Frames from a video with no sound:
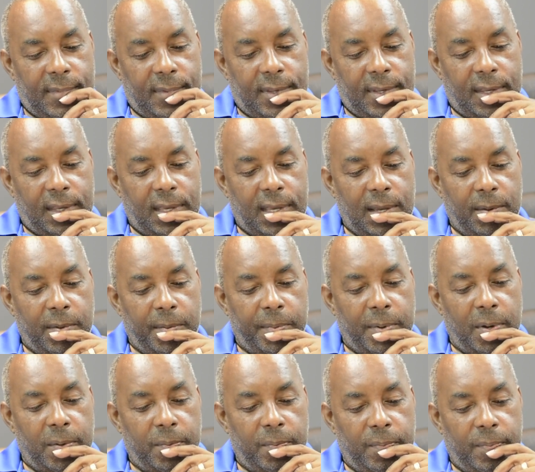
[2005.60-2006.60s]
it came
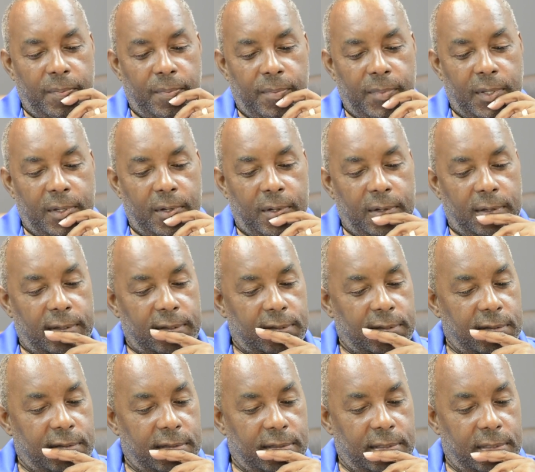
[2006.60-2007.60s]
about
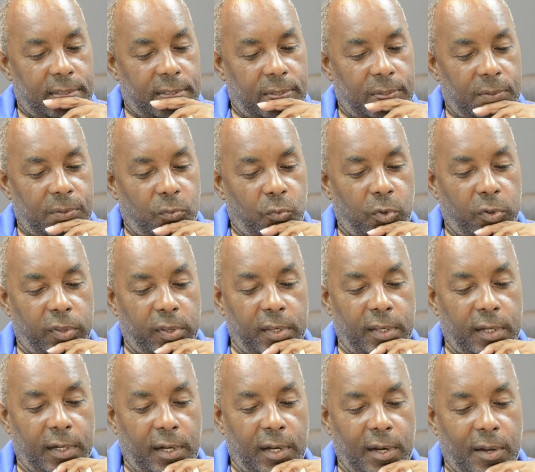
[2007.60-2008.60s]
because within
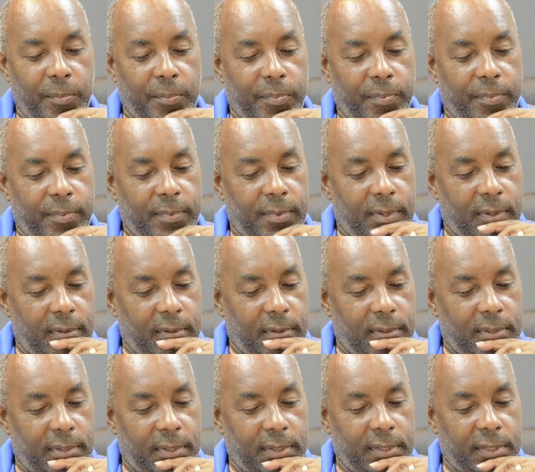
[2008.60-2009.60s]
the club,
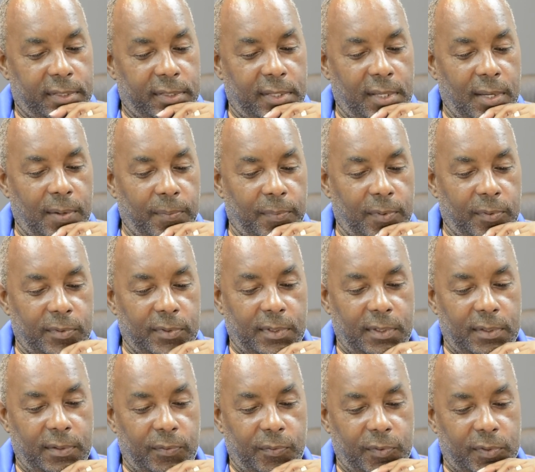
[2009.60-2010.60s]
in the team, there was a,
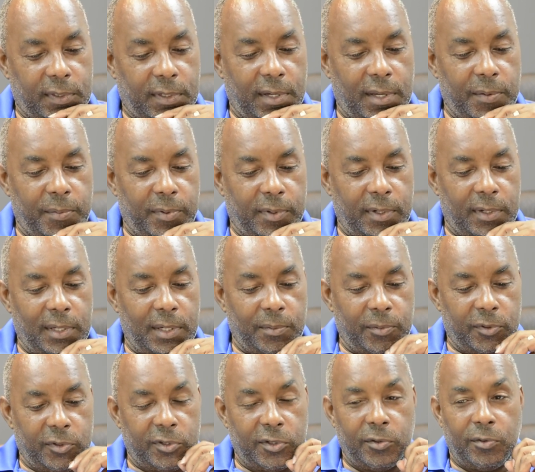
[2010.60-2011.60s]
there was a guy by the name
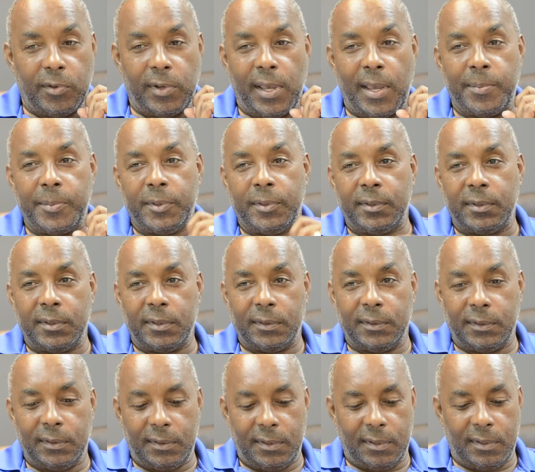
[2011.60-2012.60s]
of Cyril Hammond,
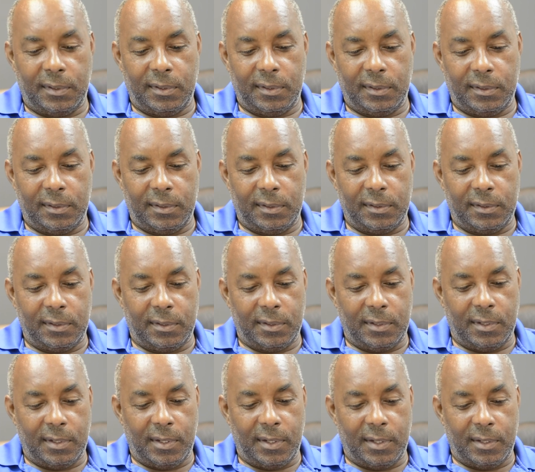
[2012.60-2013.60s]

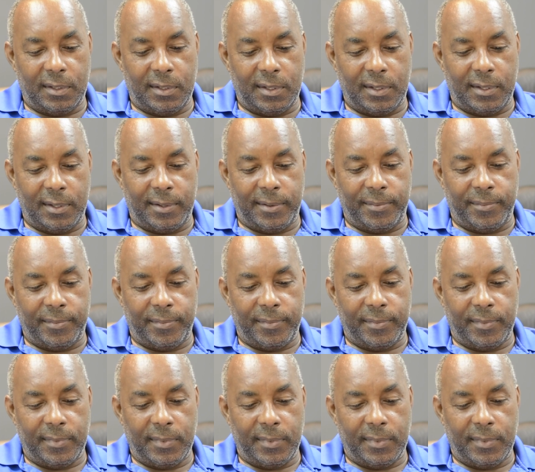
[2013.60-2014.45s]
and um,